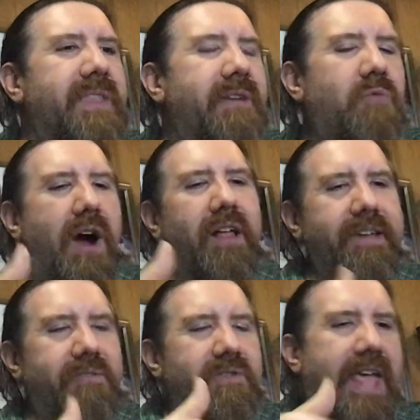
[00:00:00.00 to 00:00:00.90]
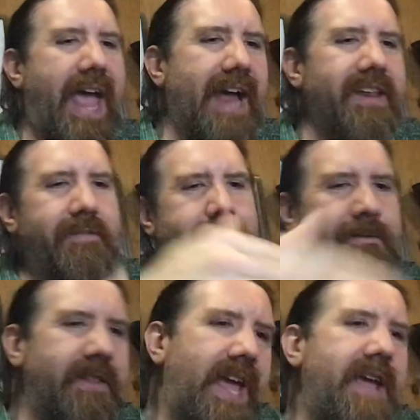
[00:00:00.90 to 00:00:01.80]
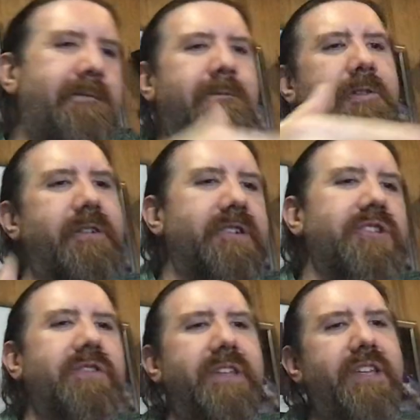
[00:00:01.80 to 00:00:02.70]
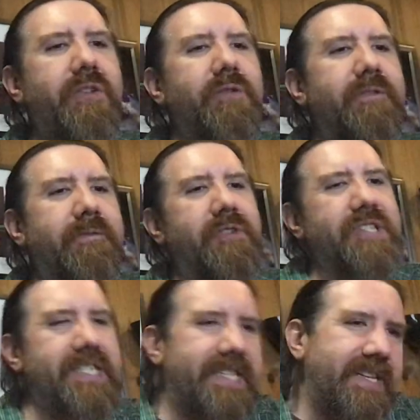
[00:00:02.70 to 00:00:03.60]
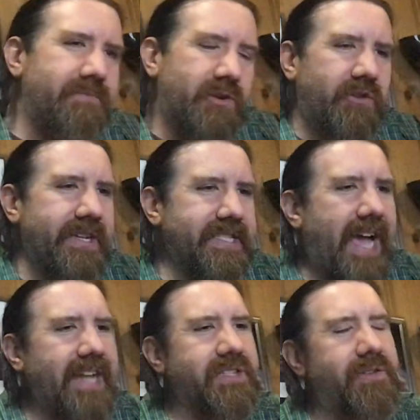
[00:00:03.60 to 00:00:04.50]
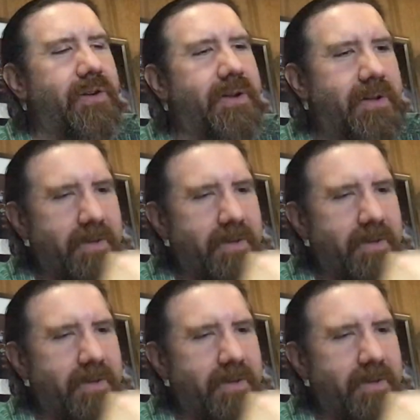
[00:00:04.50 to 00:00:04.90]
And while it added flavor to the universe, it didn't progress that story.